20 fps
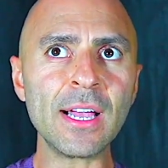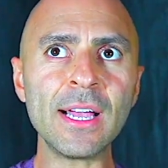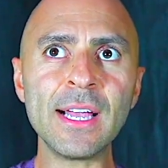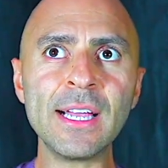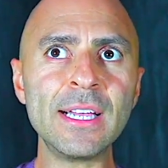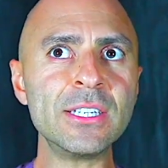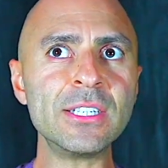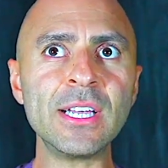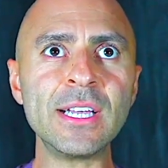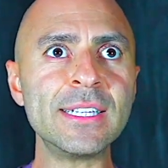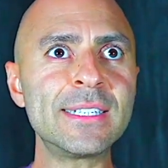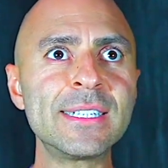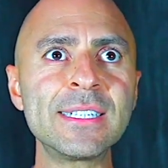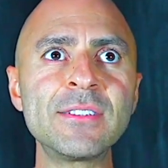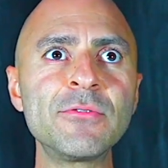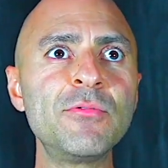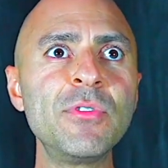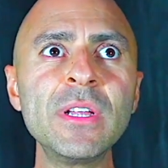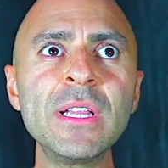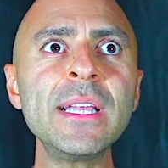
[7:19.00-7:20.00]
it, it's
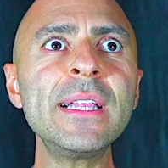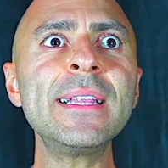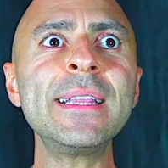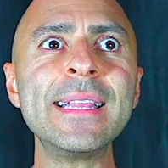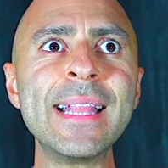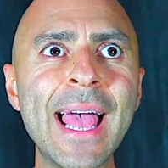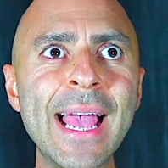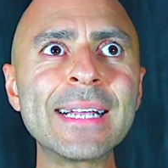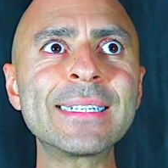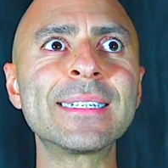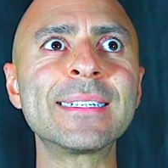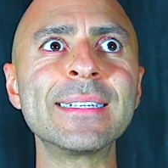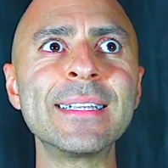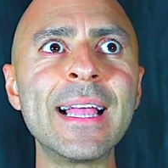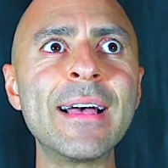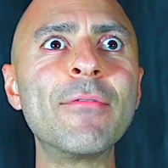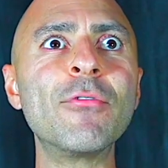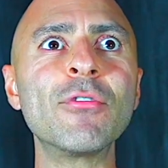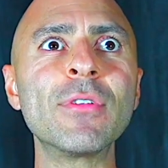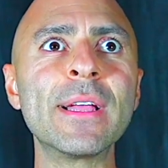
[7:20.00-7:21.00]
really next
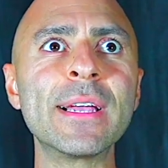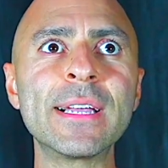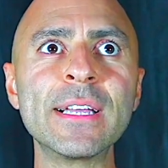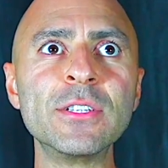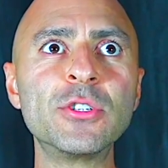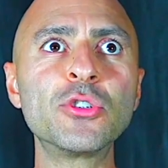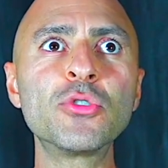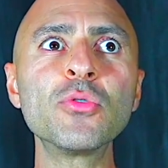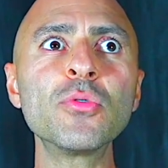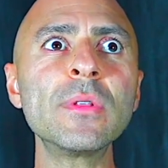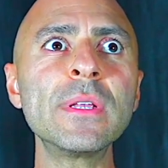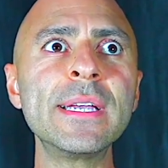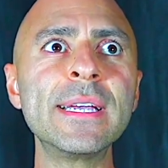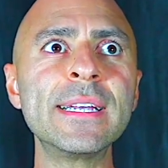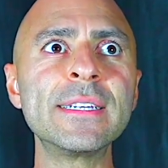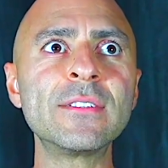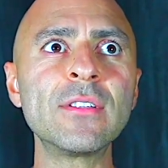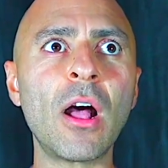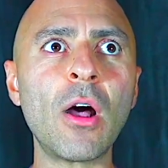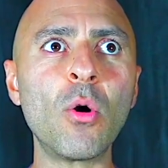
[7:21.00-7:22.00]
level. Like it truly
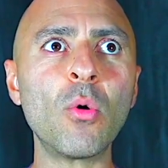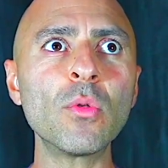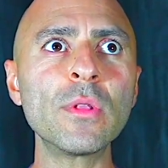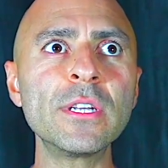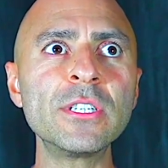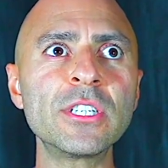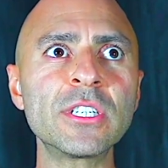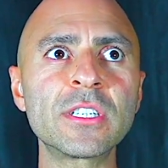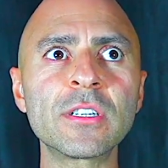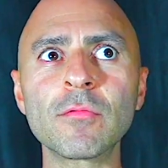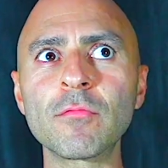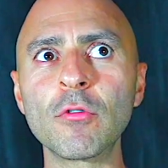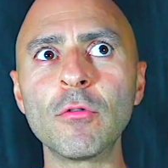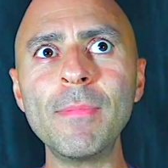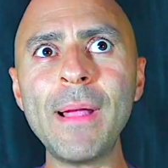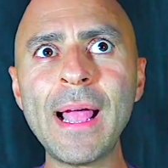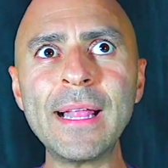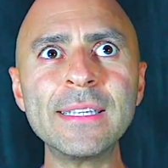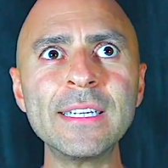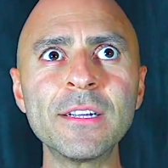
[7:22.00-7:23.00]
is not only just a
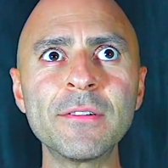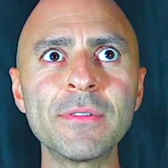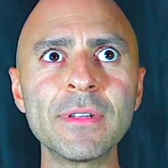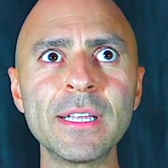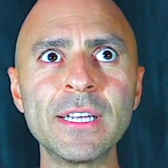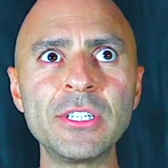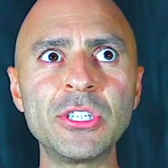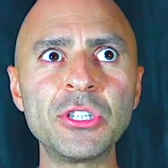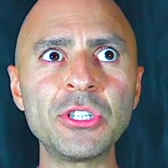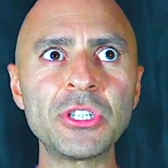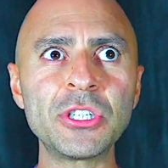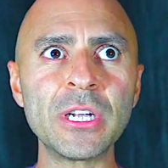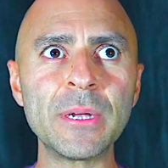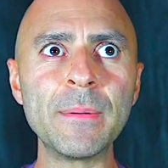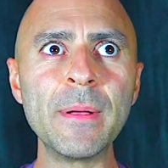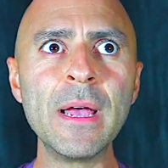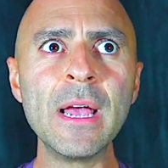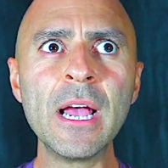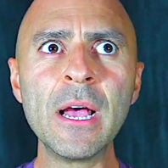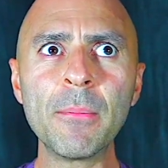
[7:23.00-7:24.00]
romantic
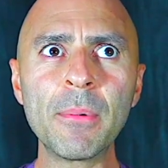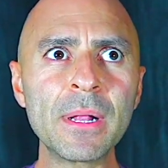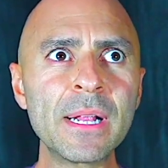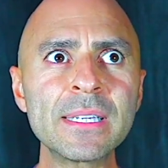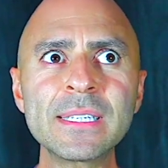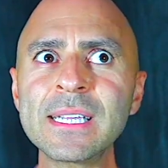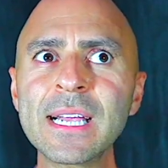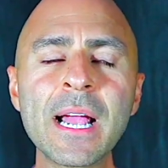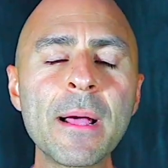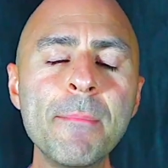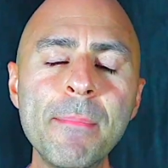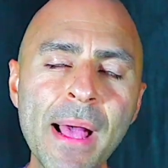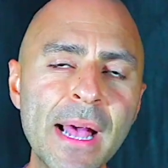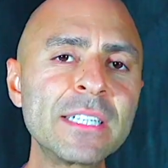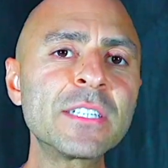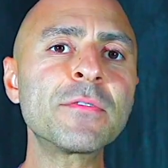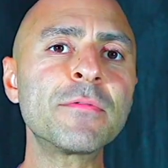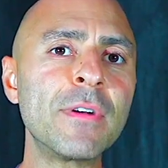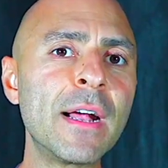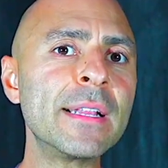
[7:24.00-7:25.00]
relationship, but it's like a
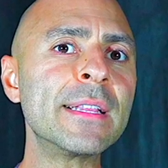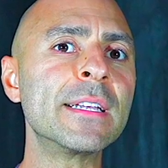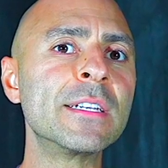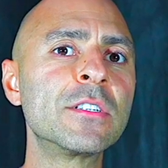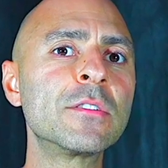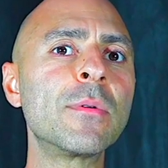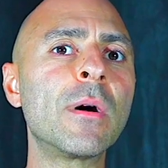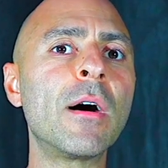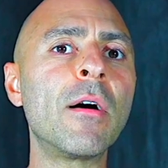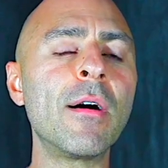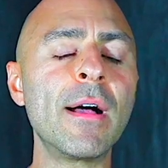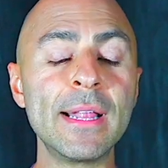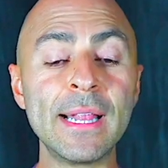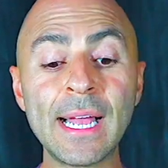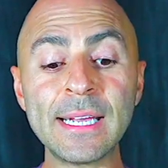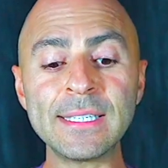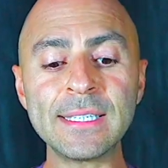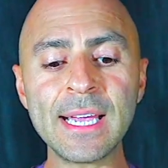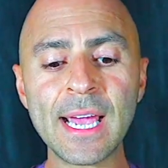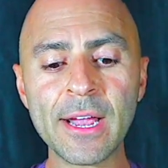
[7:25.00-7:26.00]
best friend as well. And
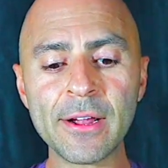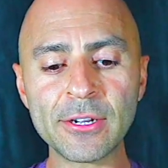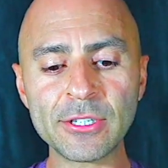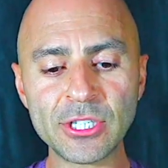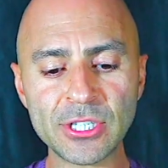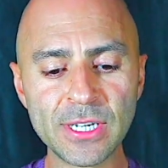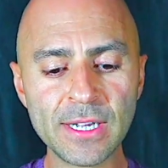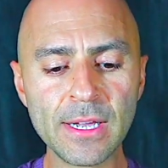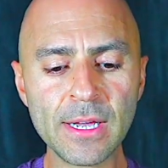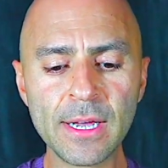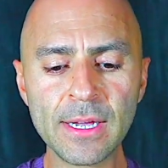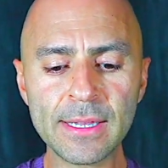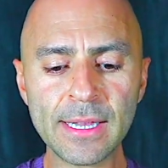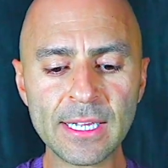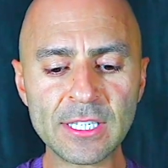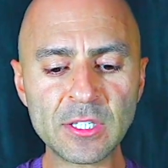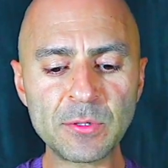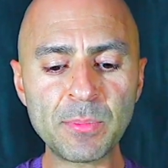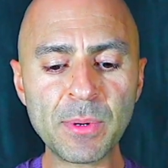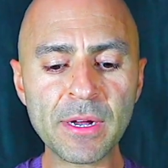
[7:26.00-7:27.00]
that's the energy
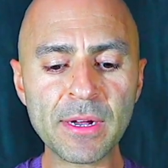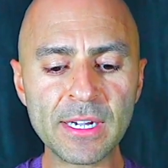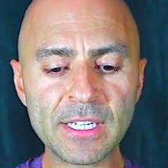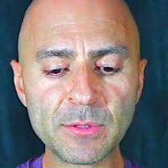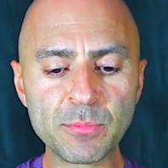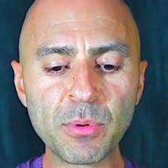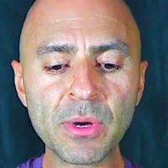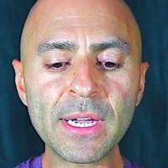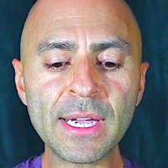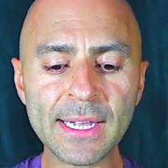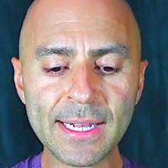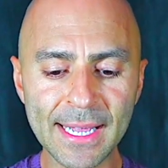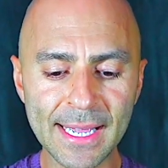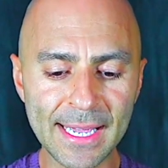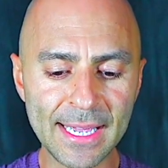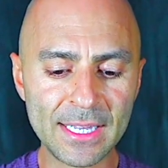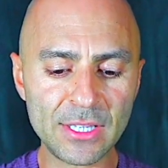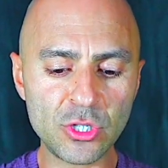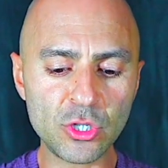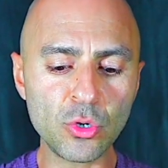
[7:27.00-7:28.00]
that spirit is bringing
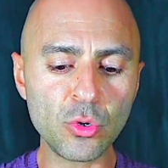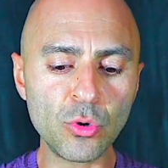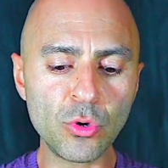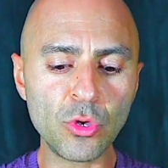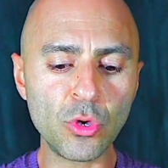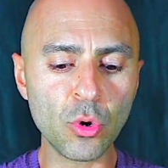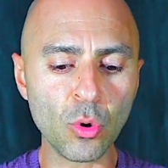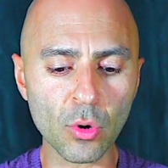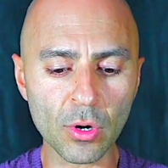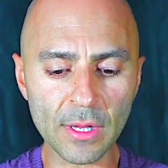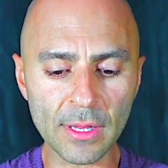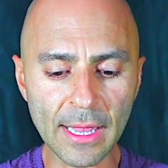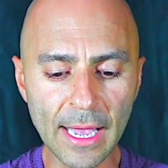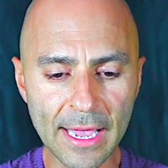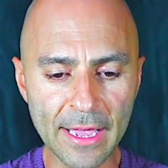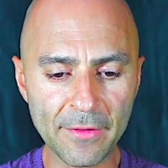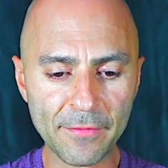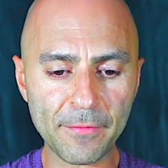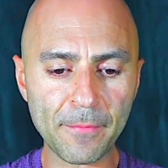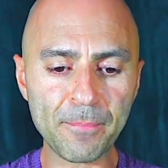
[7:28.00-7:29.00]
into your
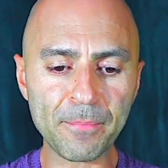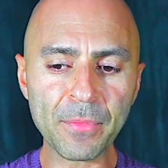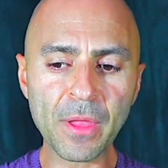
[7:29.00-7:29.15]
life.